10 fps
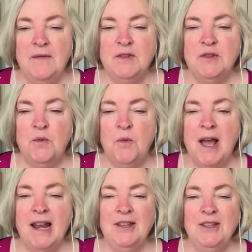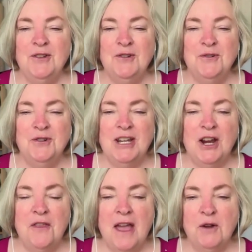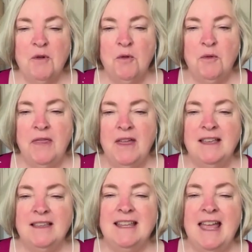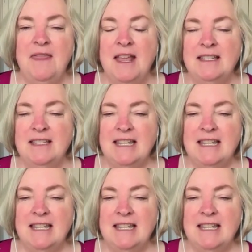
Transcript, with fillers: So why don't you share that quote with us and then